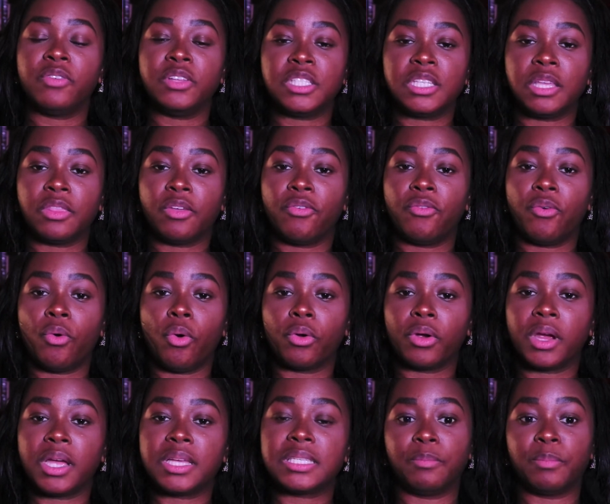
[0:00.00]
into the
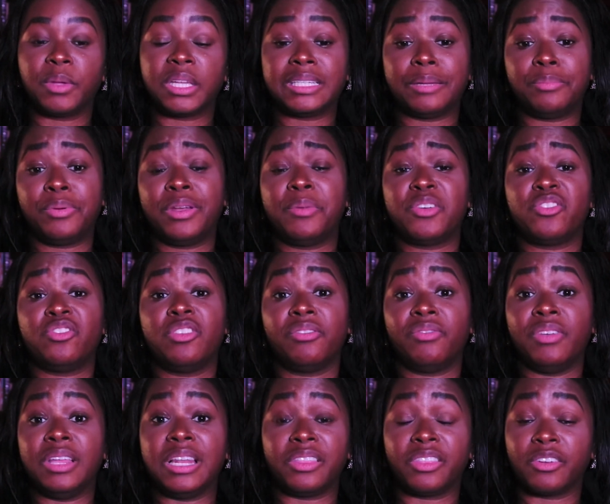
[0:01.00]
forest because they pretty much
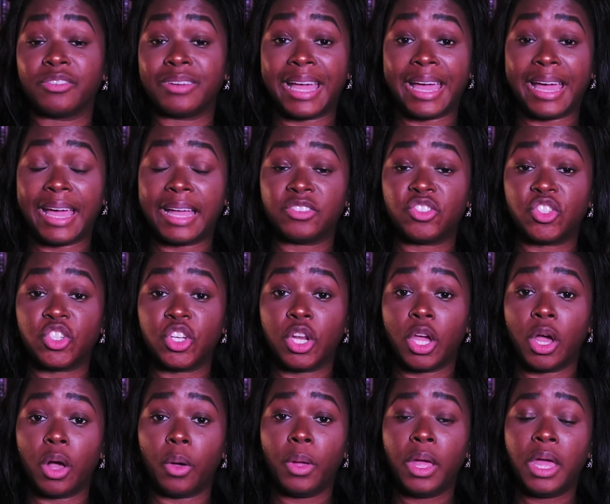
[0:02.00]
defeated their dads, you
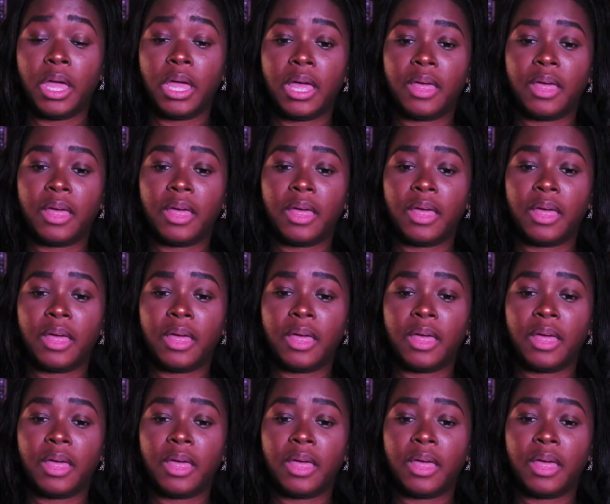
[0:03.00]
know.